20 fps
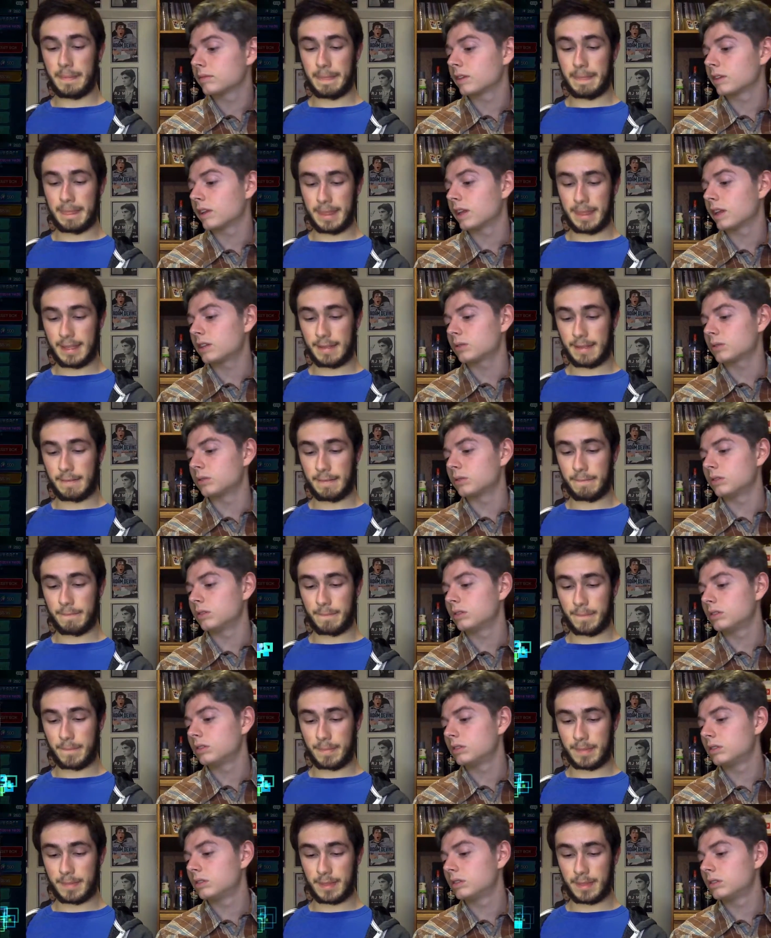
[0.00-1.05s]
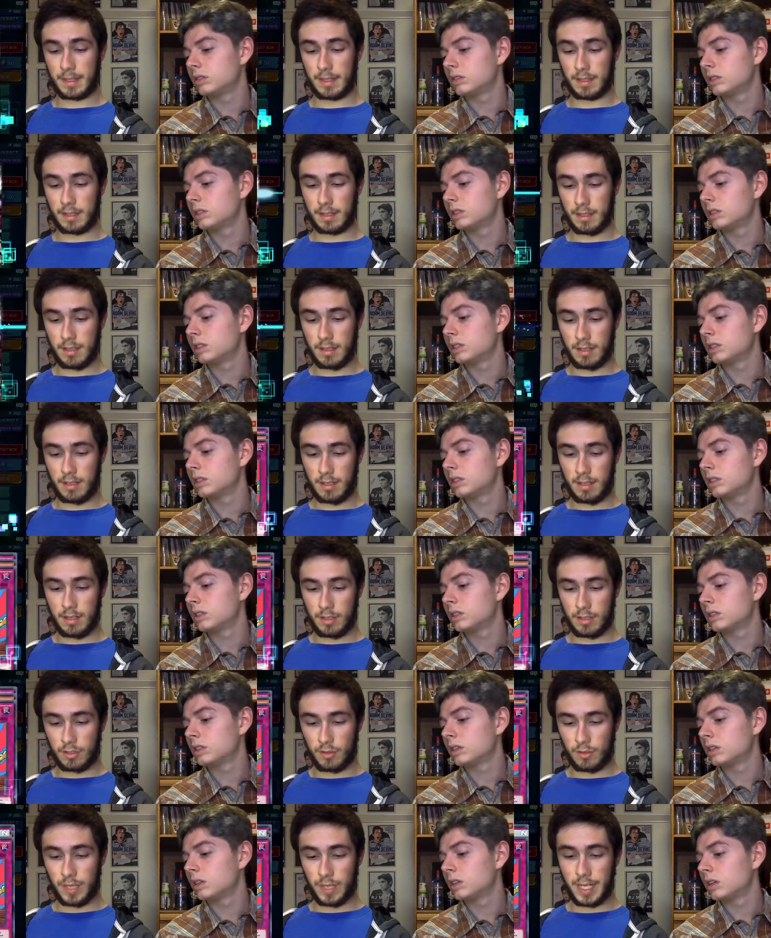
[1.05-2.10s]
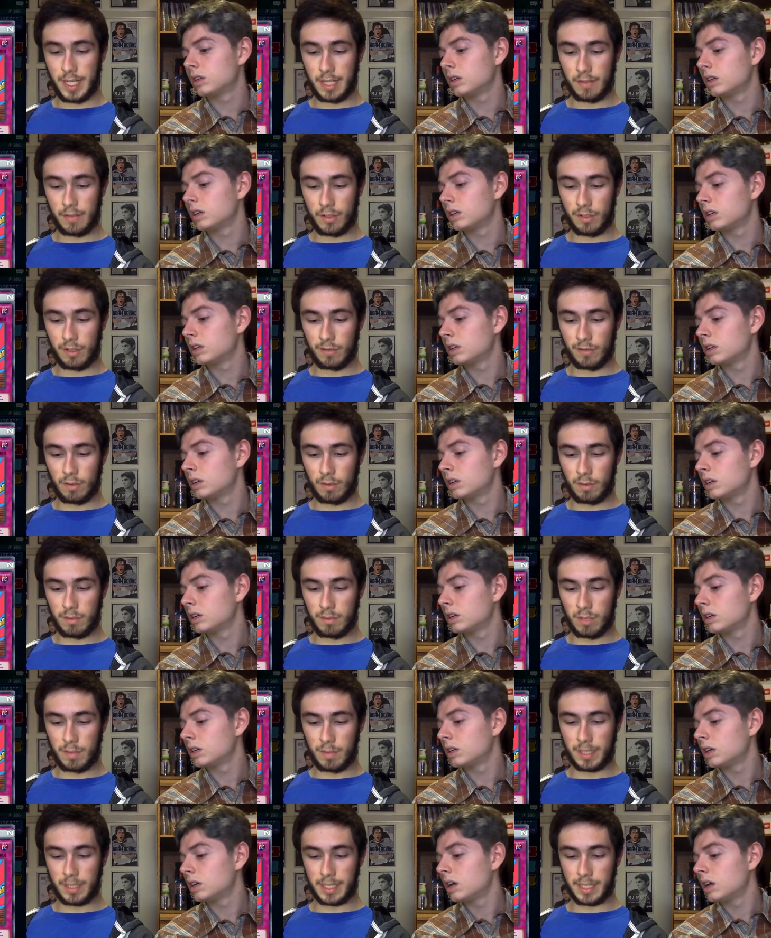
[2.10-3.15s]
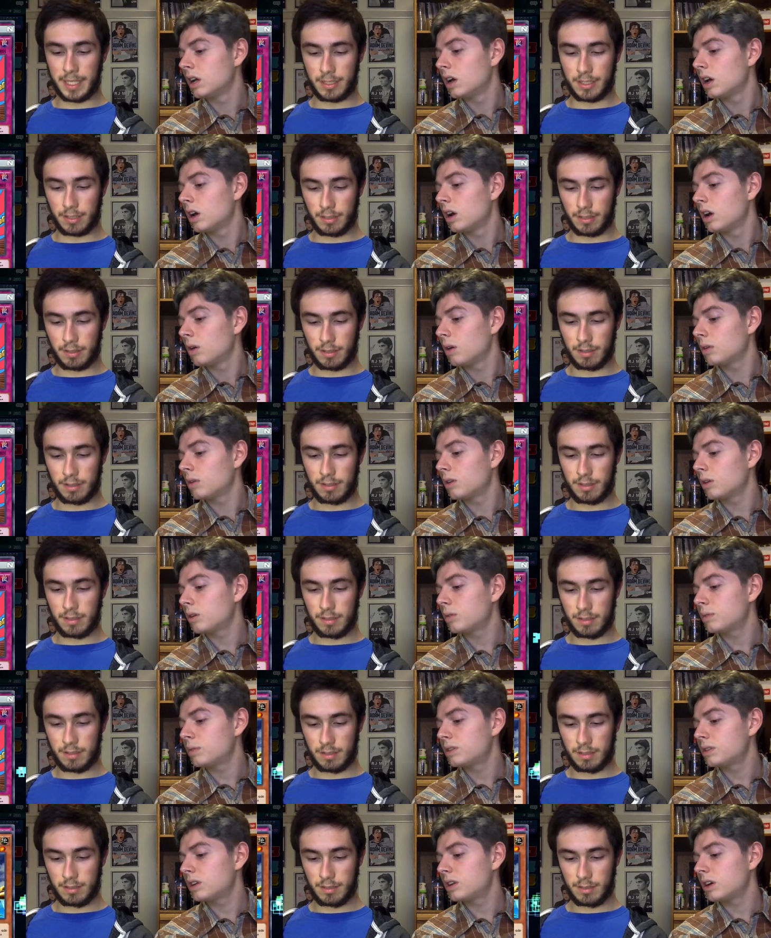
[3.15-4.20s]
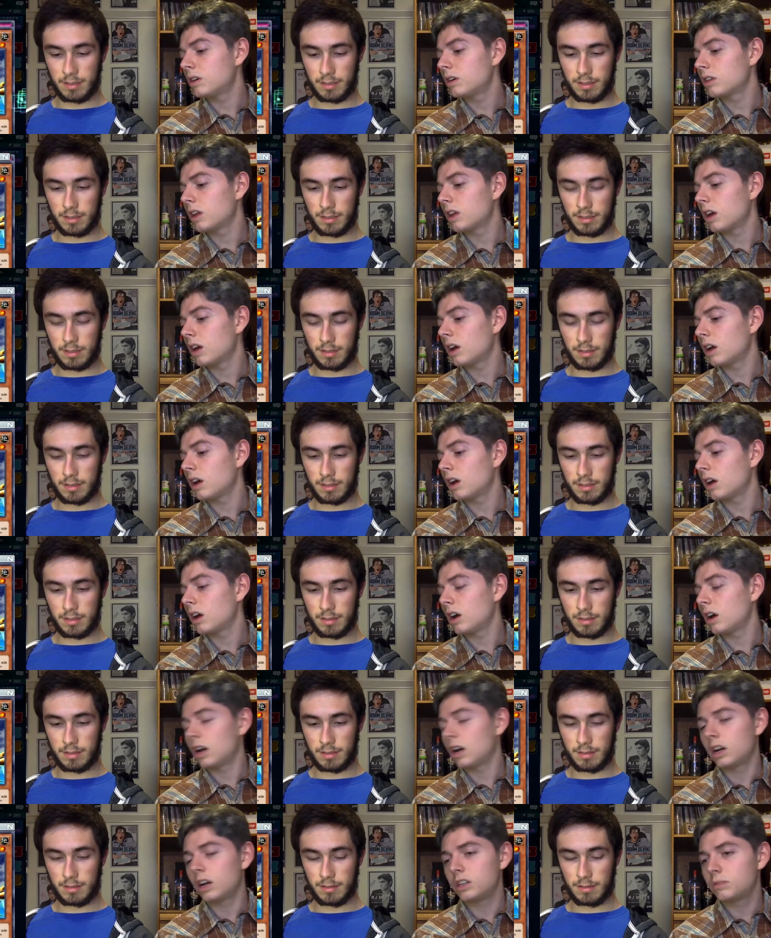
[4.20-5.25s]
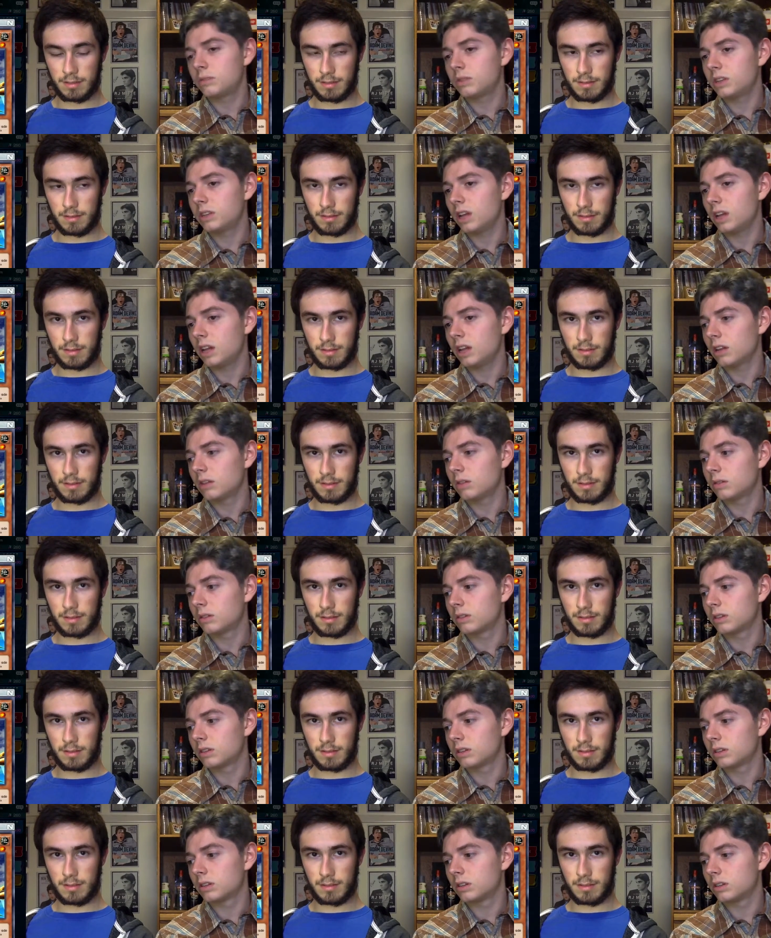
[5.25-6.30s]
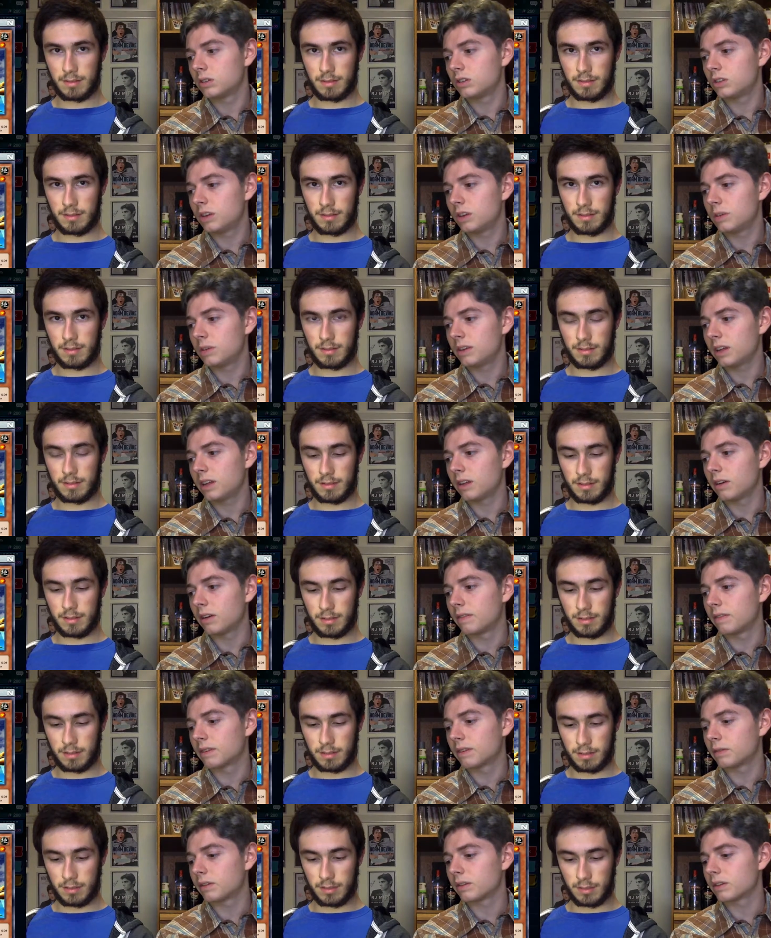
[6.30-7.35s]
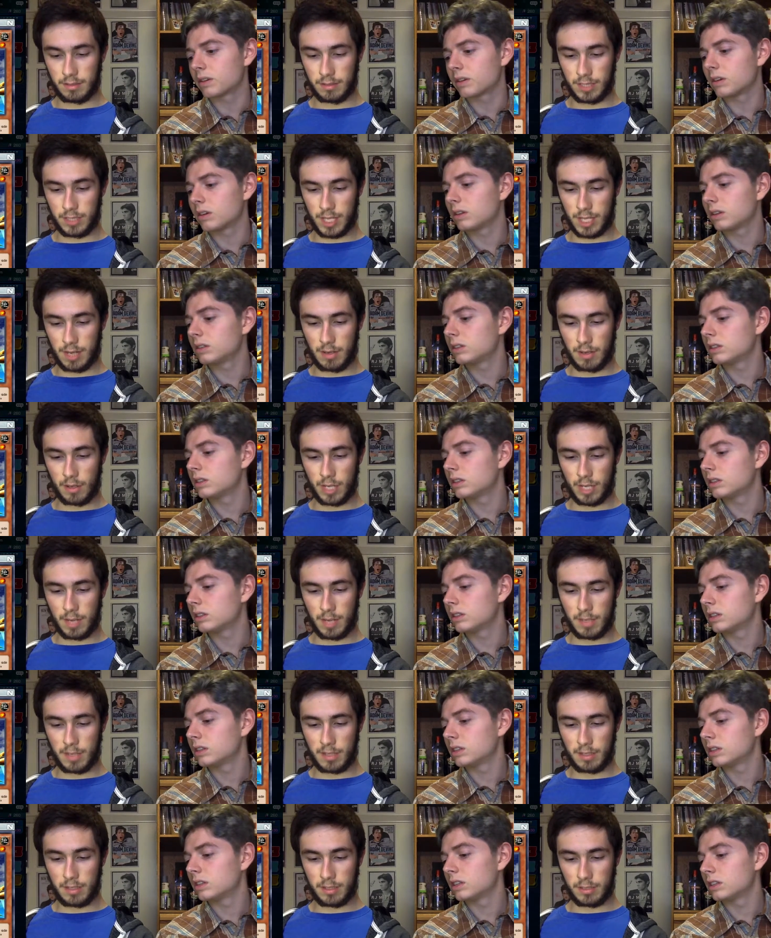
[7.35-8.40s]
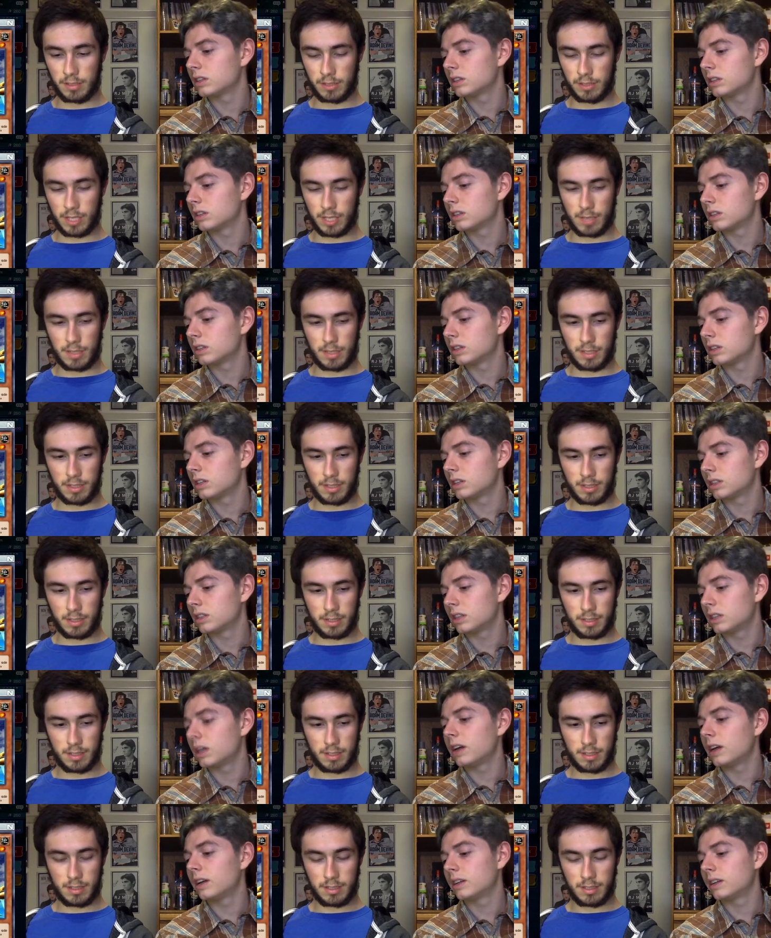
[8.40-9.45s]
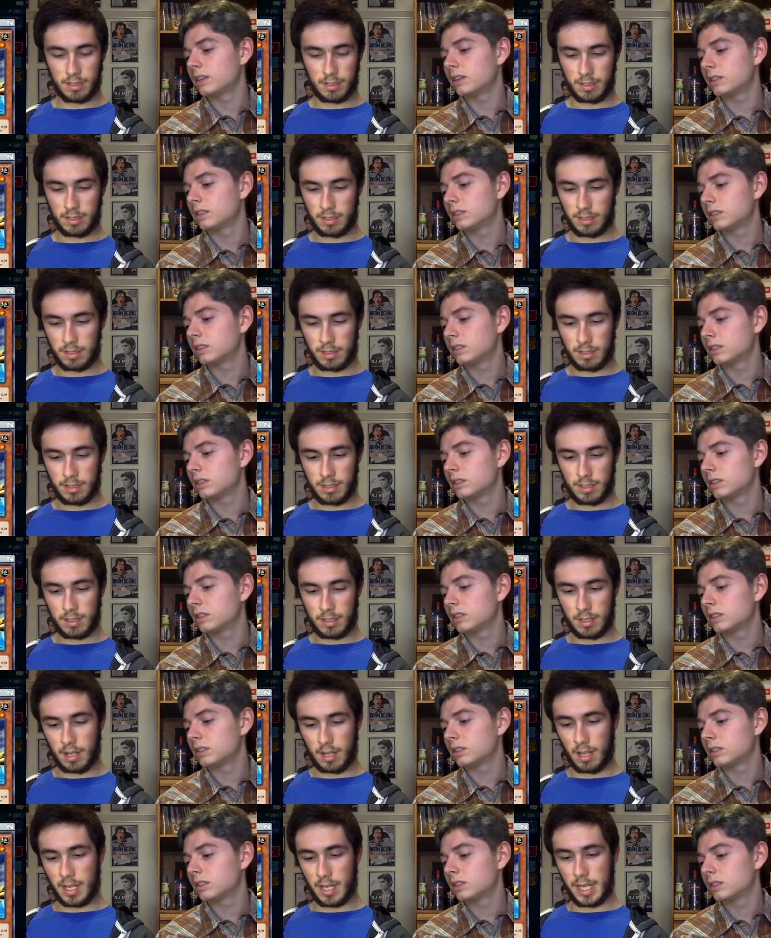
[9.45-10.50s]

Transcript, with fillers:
Speaker 1: Well, that's cool. Treaty of Uniform Nomenclature. With Omen, uh,
Speaker 2: Ajma Yellow or Ojama Yellow, I forget what they're Oja called. Oyama?
Speaker 1: Ojama? Yeah. Uh,